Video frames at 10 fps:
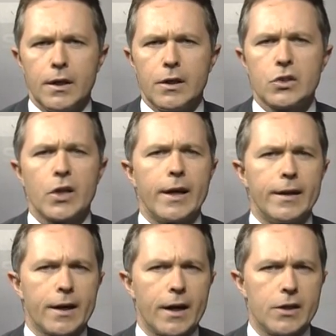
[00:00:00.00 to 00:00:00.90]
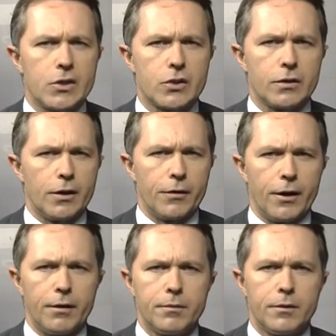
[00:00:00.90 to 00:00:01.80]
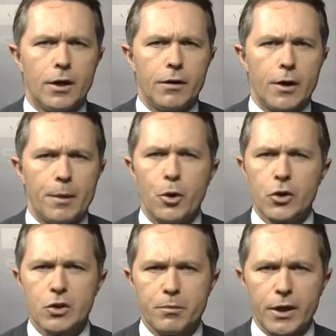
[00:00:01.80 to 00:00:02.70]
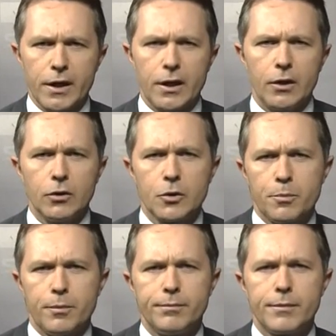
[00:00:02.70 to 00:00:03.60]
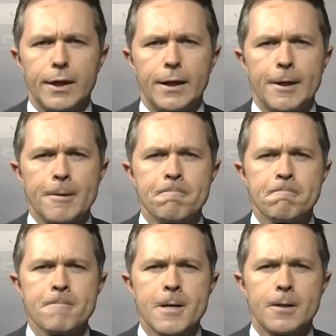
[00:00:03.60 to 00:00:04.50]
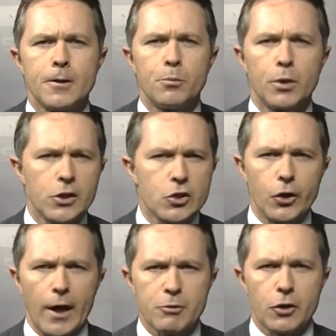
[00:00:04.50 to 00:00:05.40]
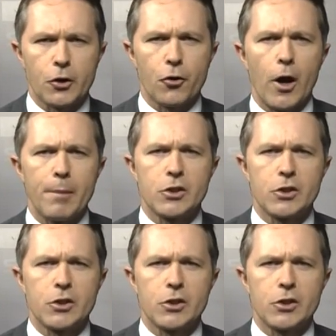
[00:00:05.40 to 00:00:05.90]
is, say, in the case of a person being killed, police turn up to the crime